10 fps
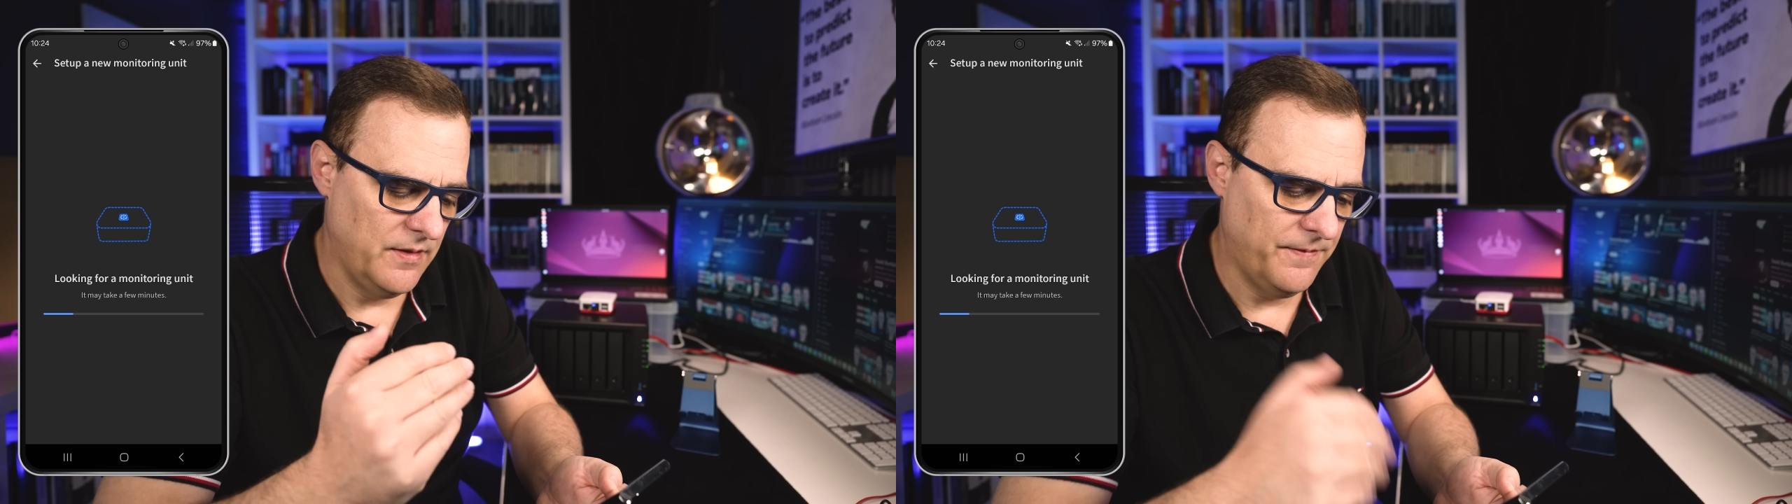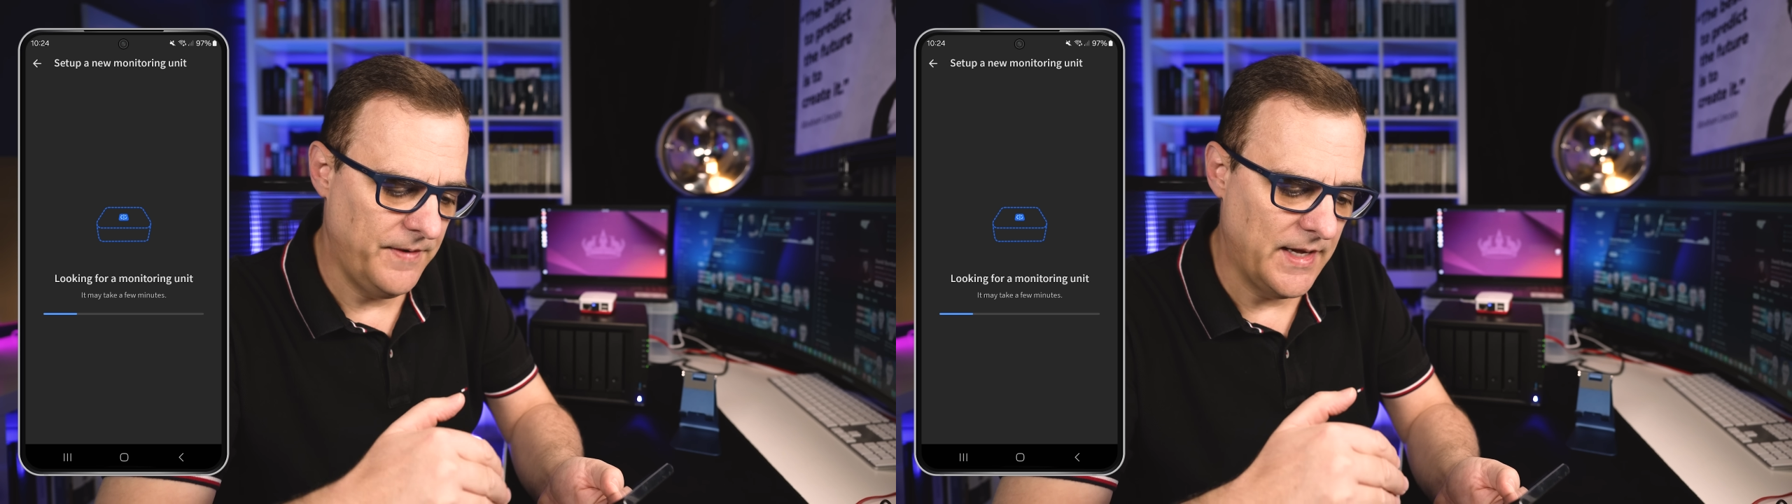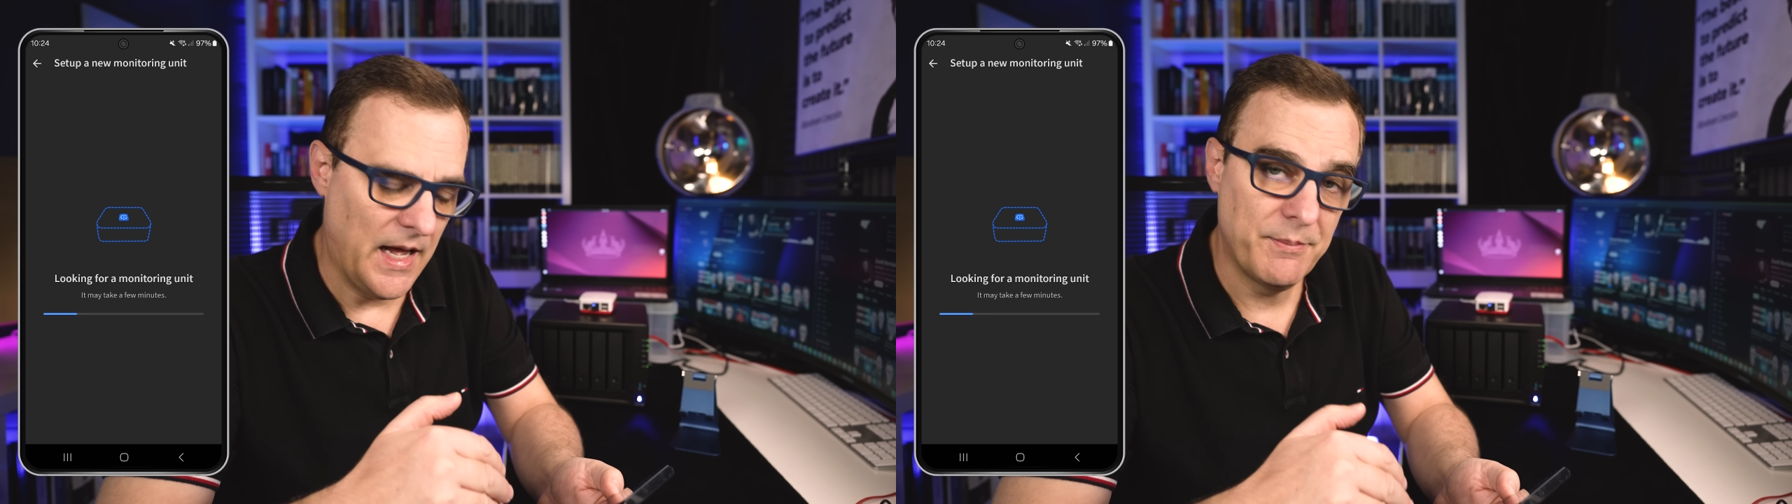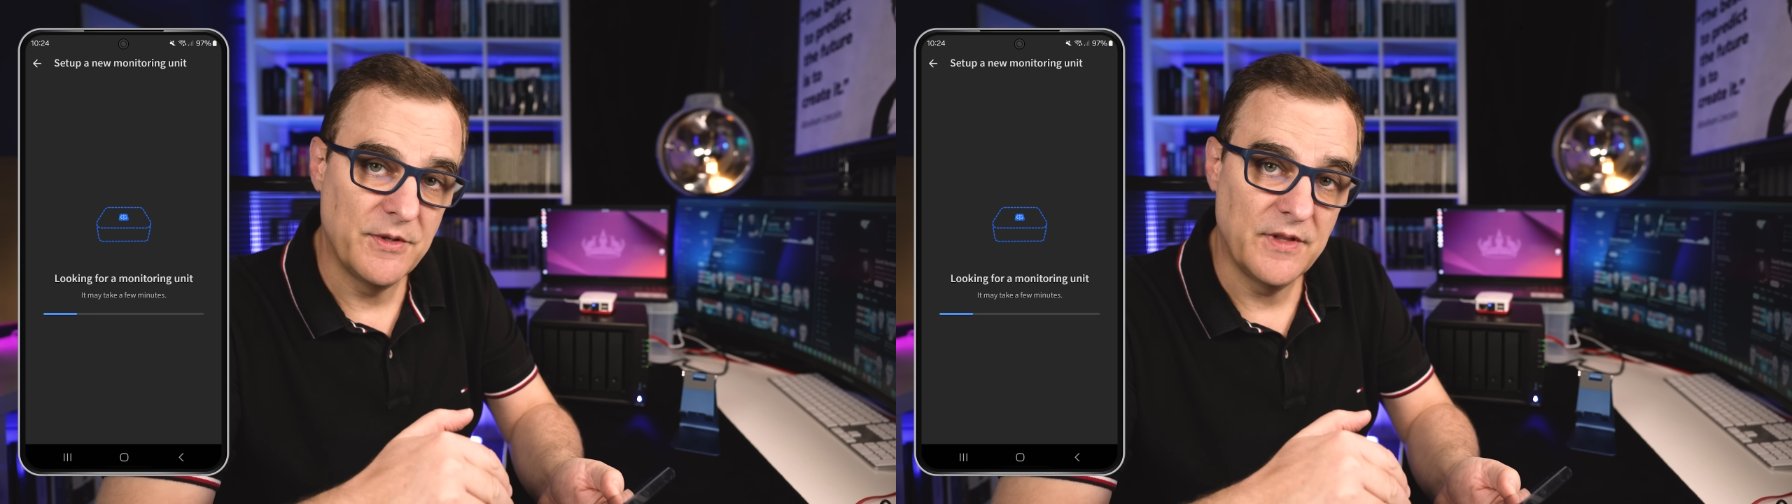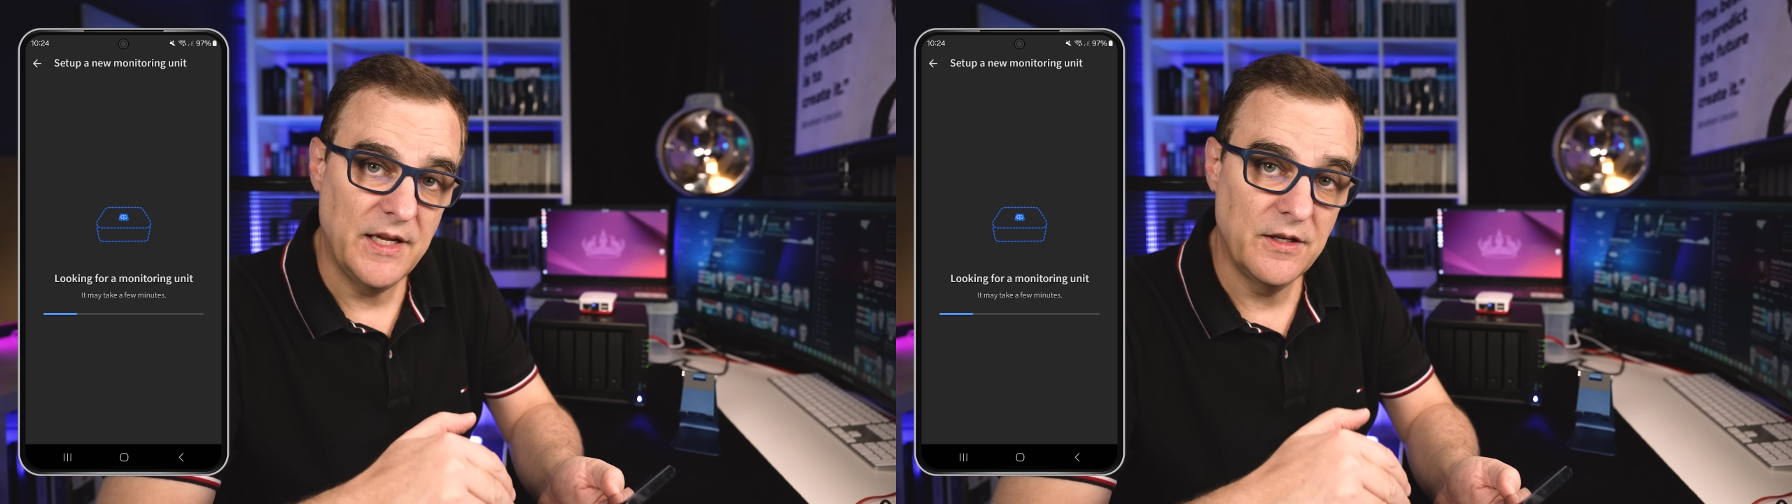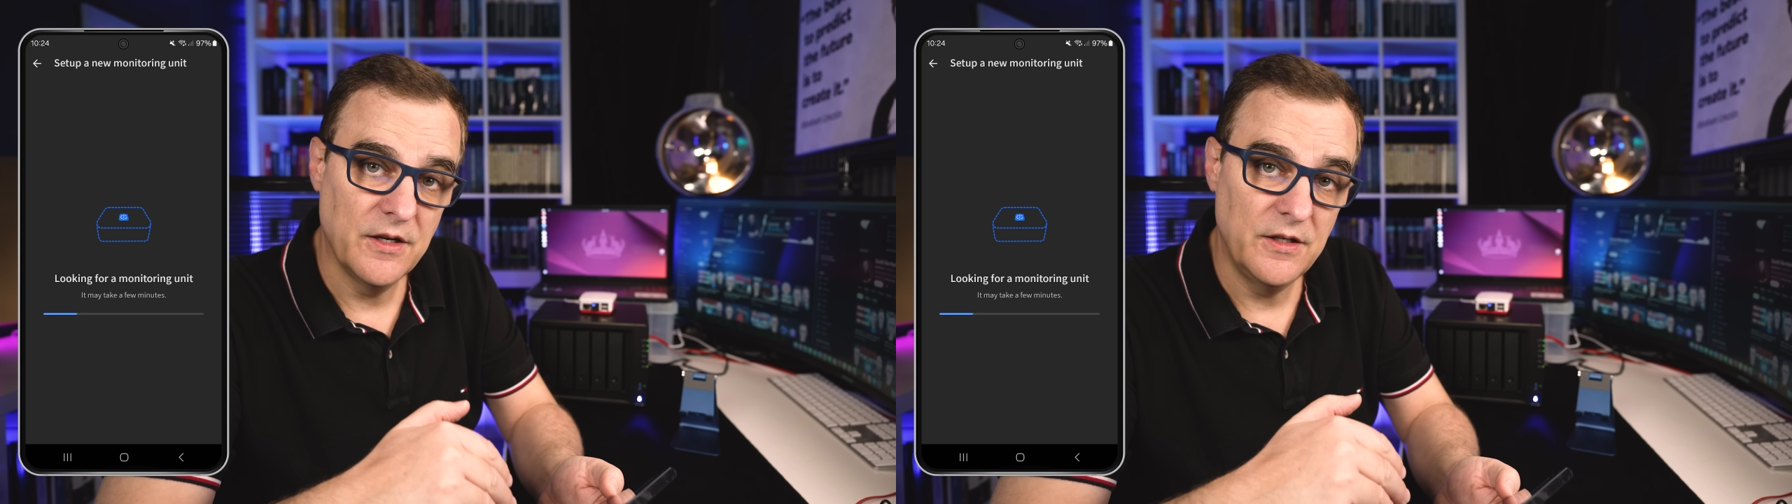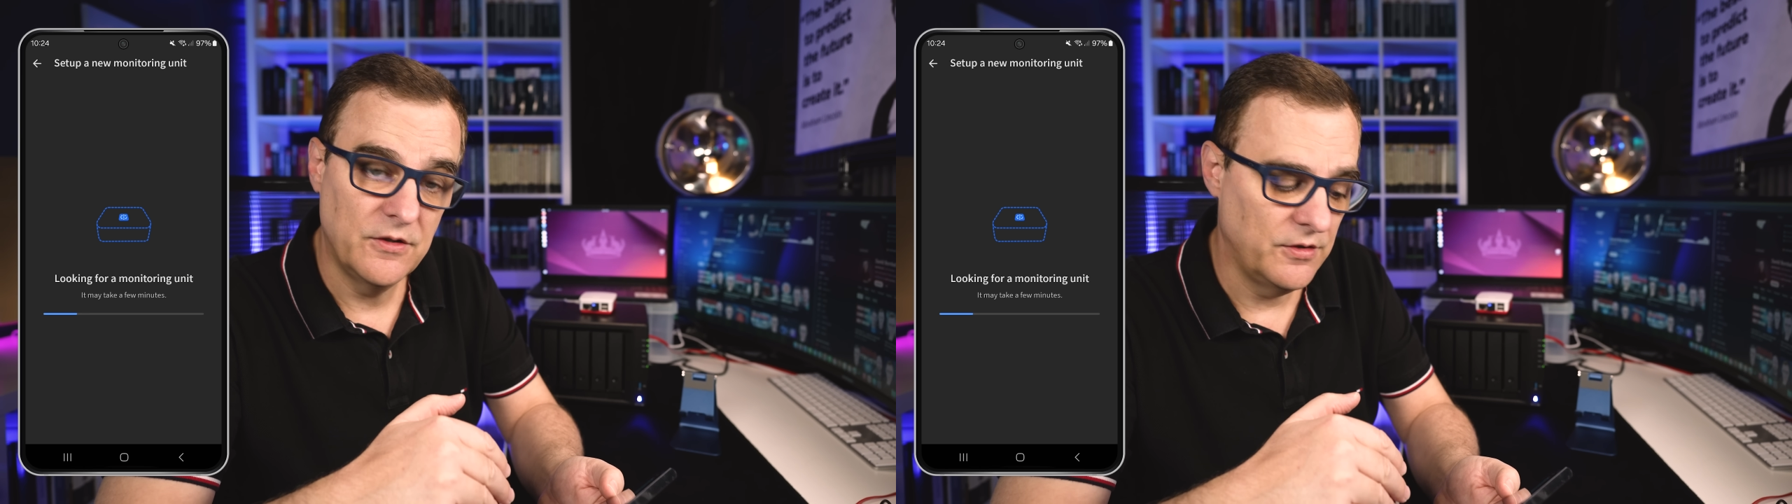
The Fing app is then going